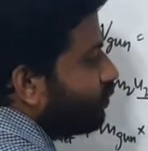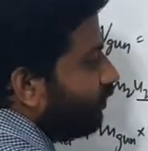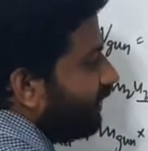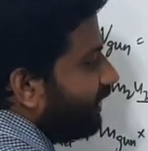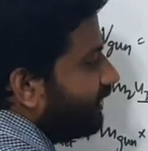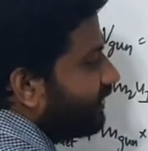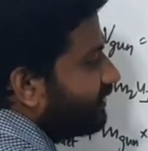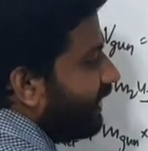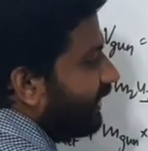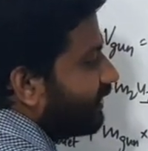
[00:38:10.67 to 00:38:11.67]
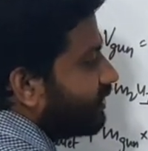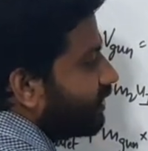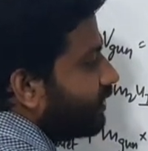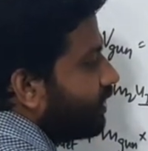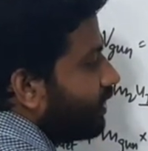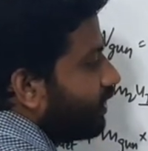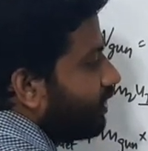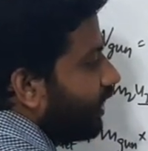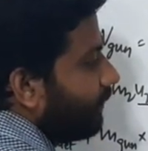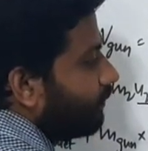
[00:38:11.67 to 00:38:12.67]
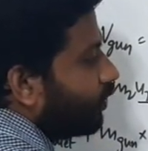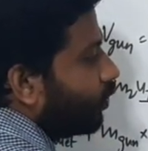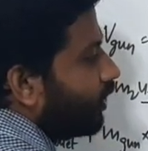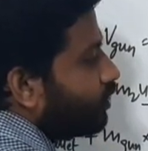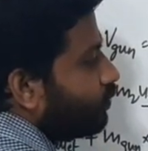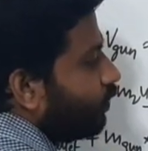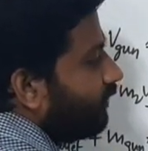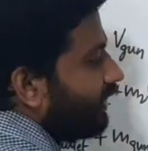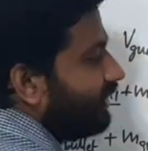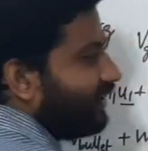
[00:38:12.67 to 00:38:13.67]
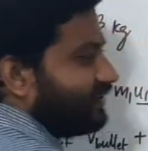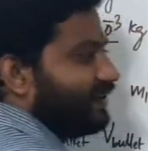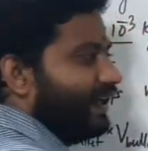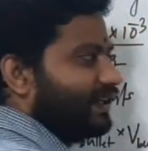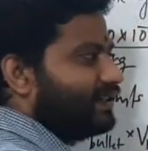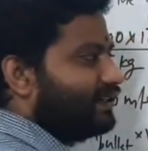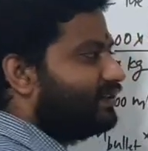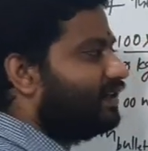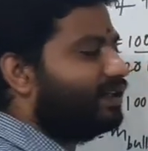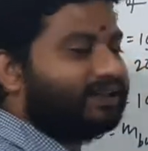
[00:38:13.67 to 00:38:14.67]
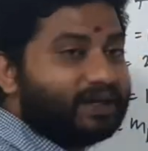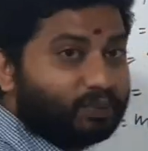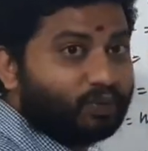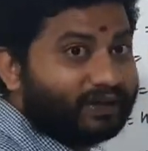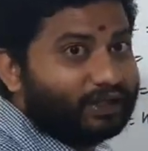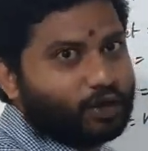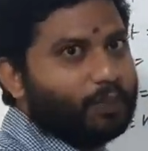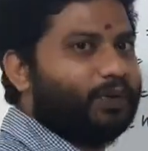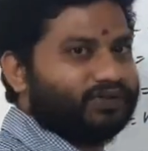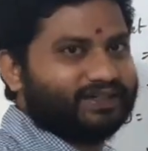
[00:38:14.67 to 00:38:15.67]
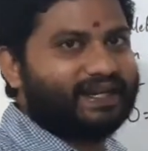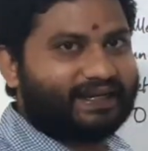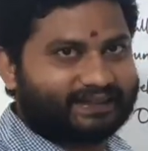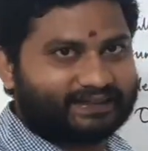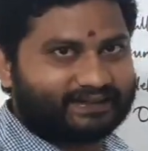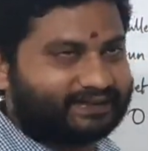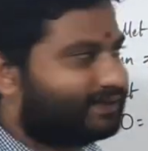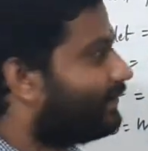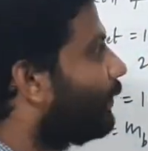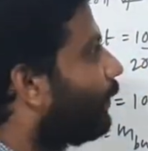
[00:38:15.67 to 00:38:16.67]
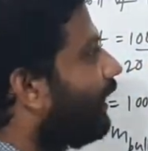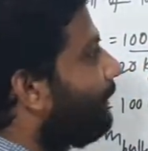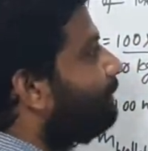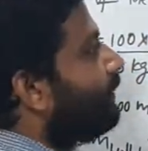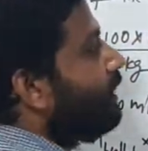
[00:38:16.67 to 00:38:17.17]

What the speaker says: moving in this direction, M2 is moving in this direction. See here, they are moving in opposite directions. Okay.